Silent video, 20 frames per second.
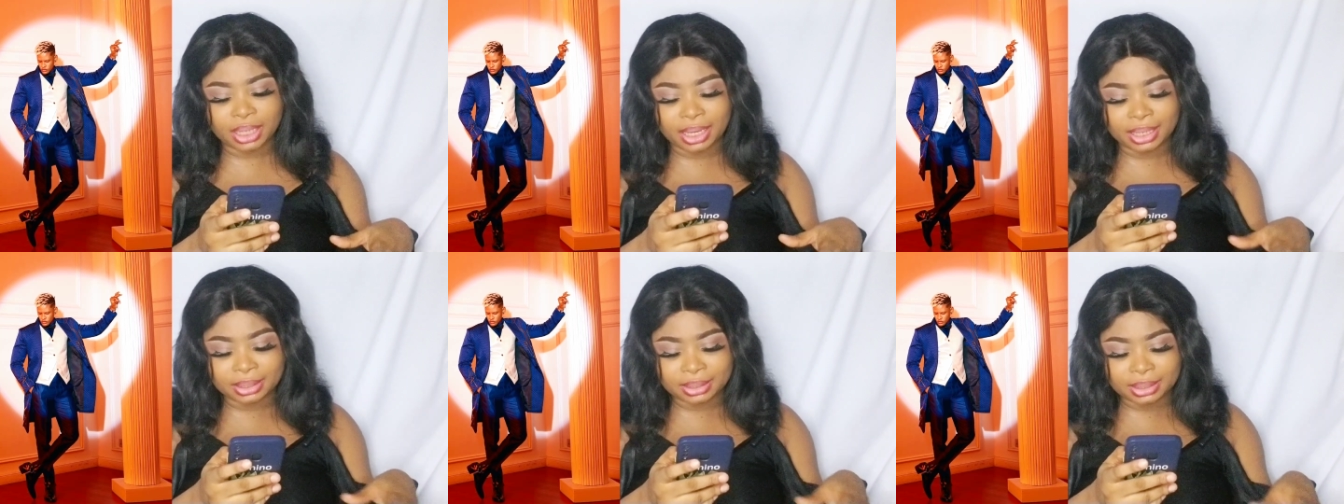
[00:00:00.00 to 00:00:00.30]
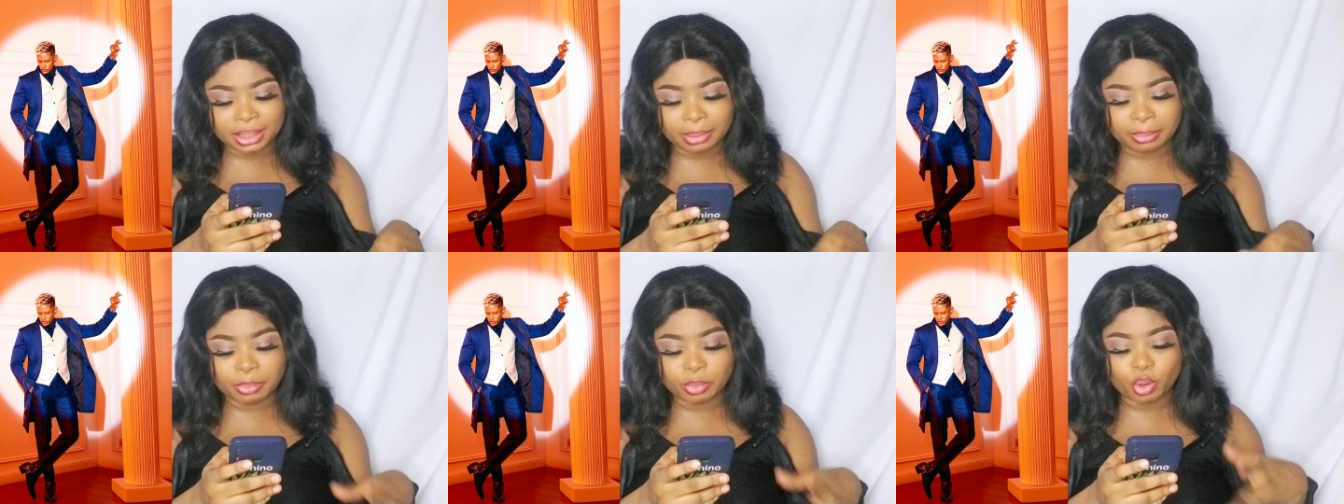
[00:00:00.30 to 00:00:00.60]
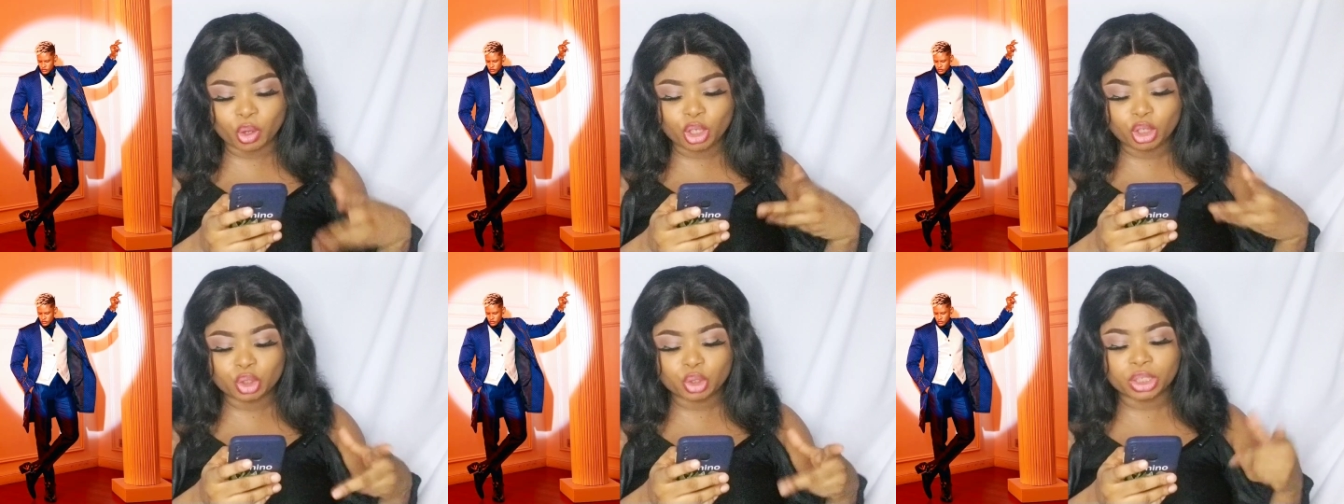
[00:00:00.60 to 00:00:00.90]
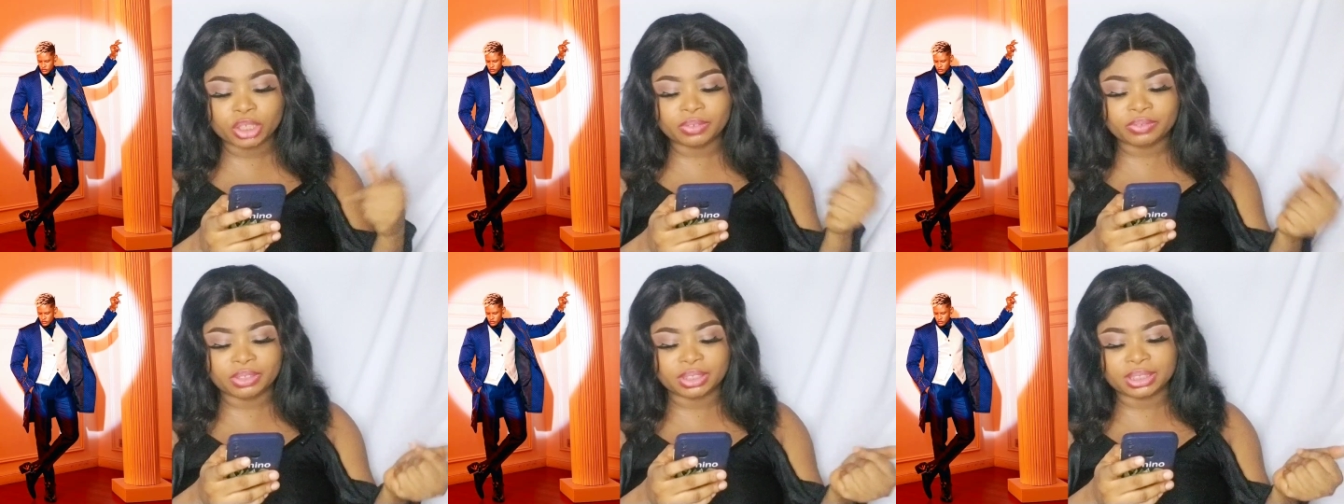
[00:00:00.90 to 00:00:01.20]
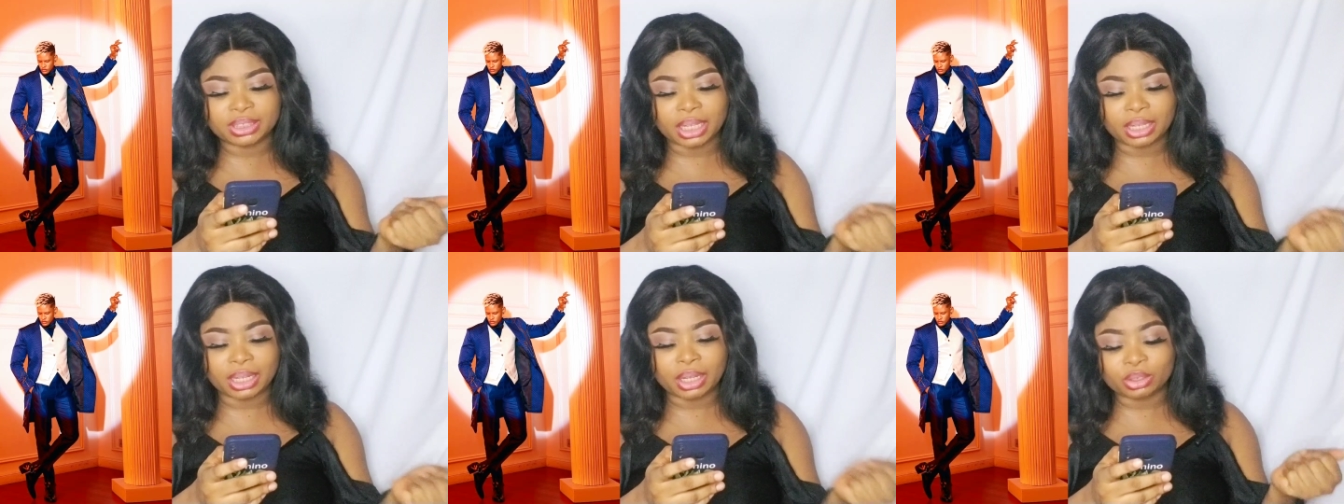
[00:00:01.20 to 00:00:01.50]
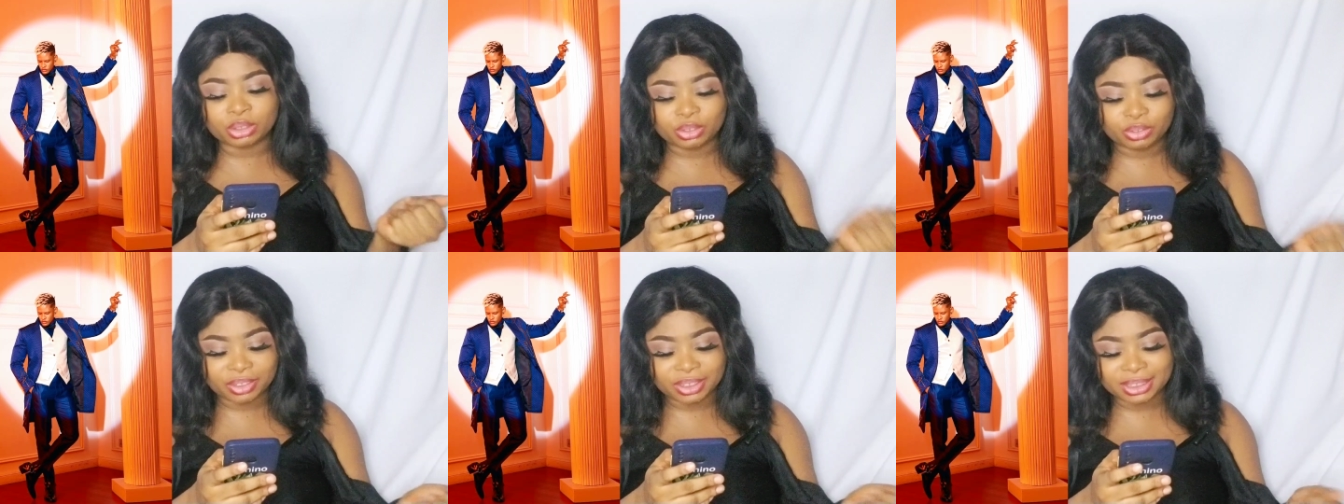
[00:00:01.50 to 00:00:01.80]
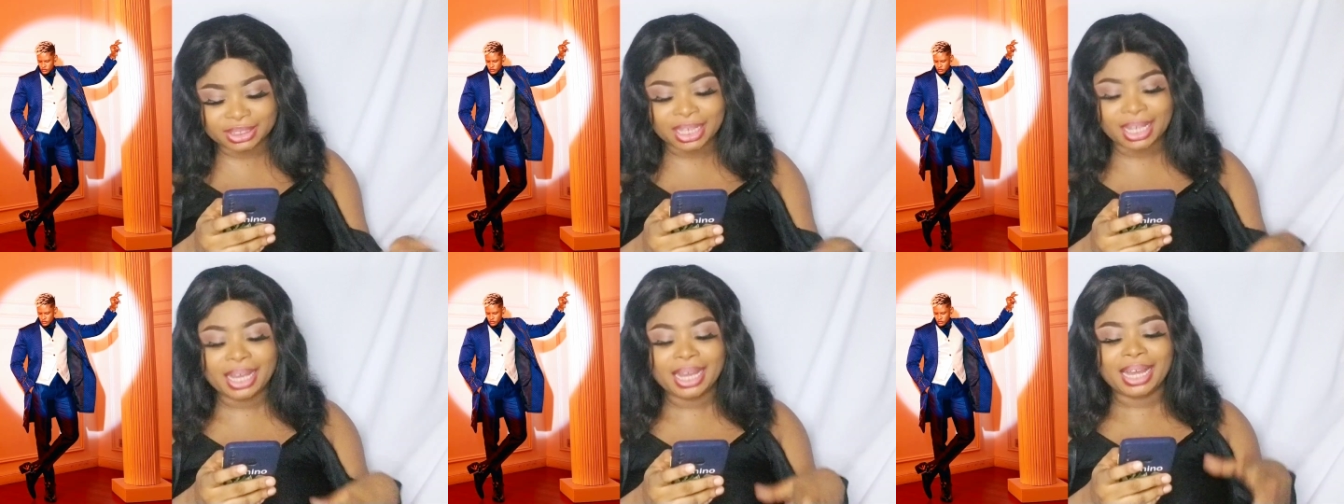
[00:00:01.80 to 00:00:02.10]
and I'm going to give this
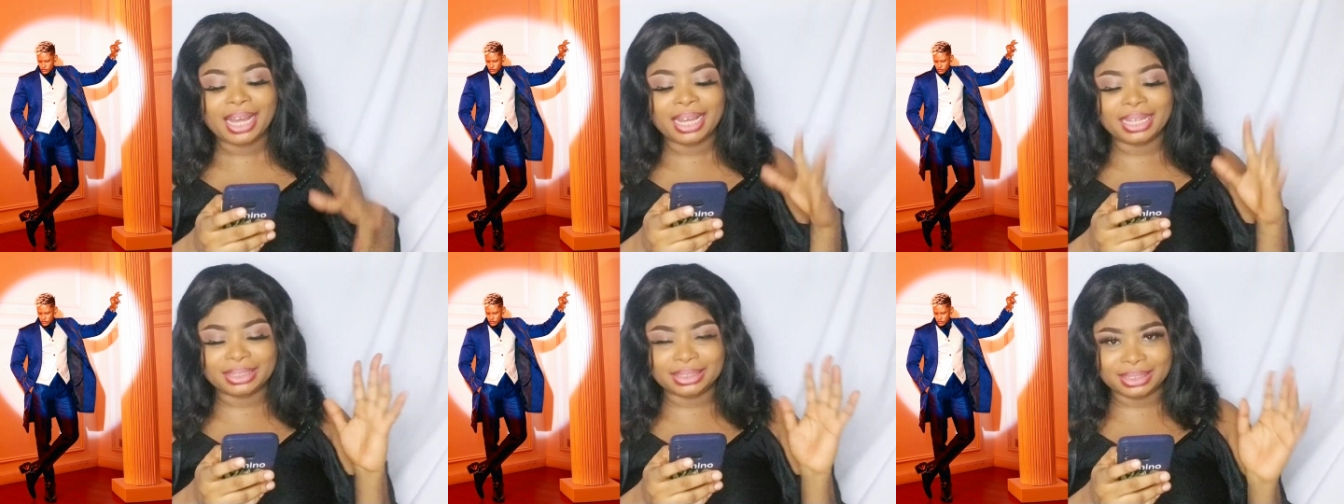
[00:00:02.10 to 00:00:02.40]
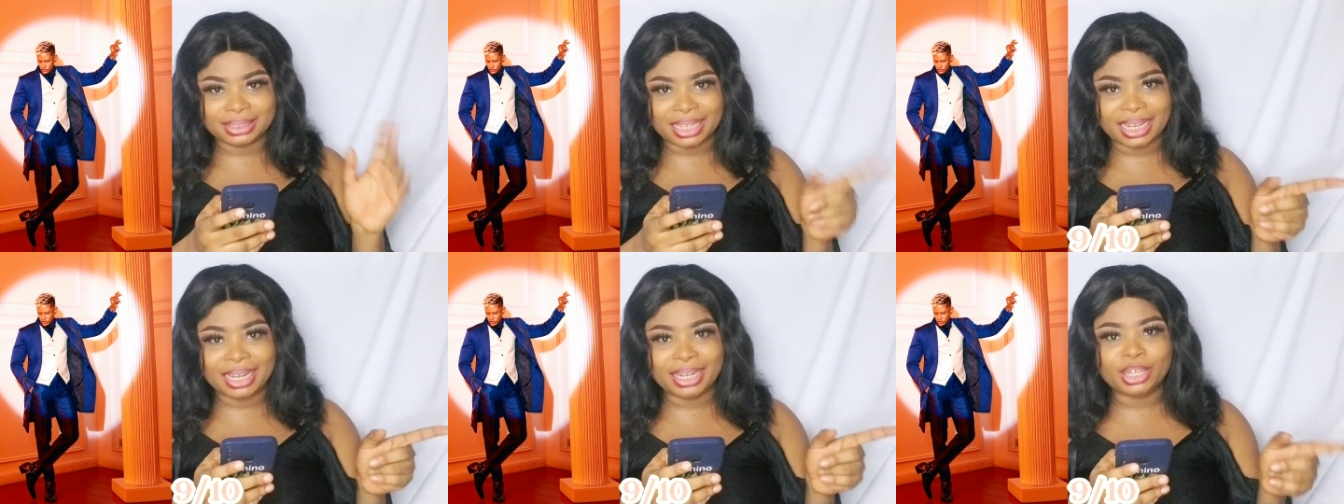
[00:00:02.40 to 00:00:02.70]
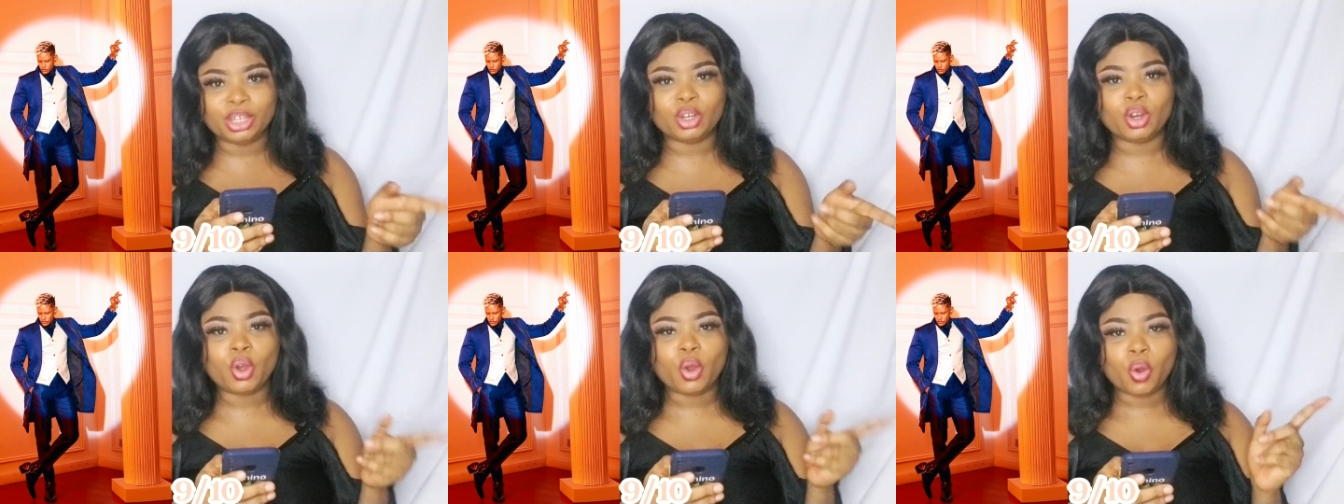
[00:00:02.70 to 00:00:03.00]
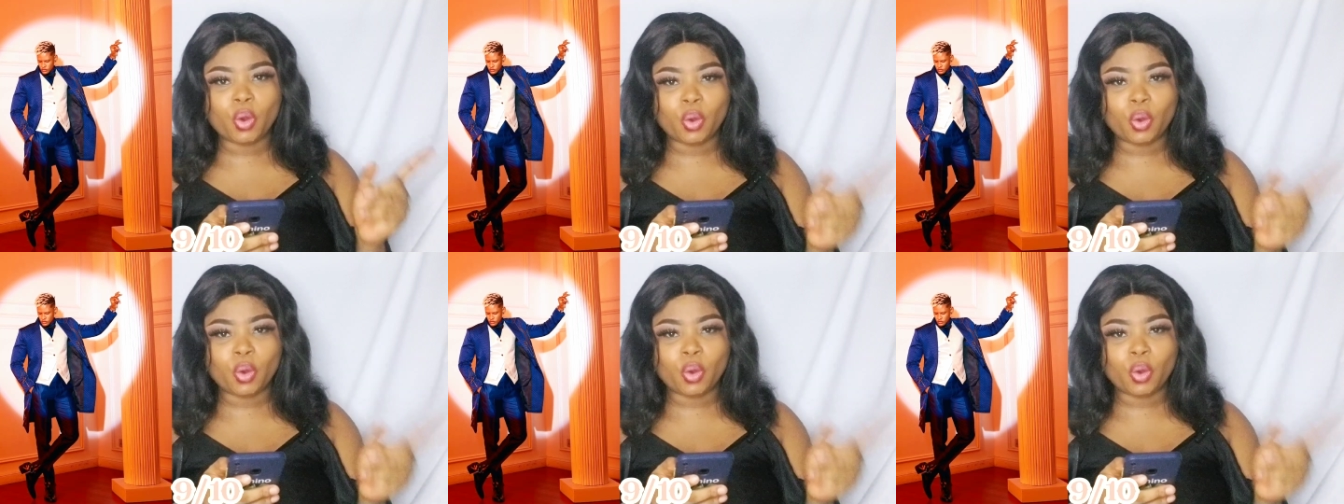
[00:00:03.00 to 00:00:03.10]
outfit a 9